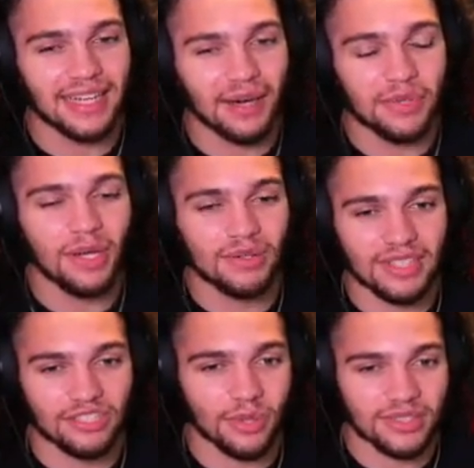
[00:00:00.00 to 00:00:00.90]
know it's
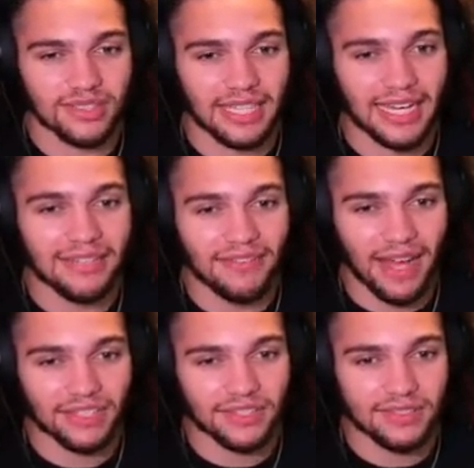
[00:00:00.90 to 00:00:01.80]
not choiced in any
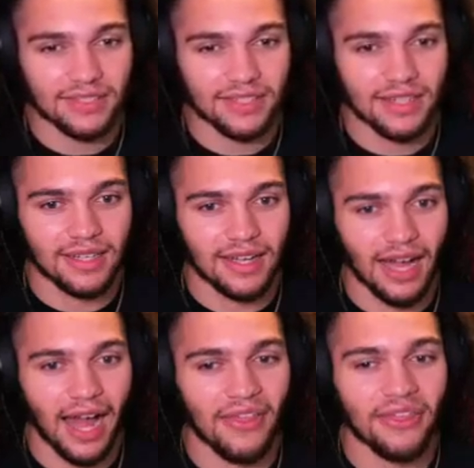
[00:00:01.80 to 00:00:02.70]
fashion.
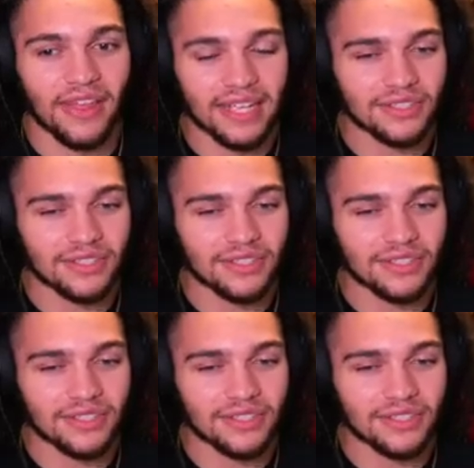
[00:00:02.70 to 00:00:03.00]
I think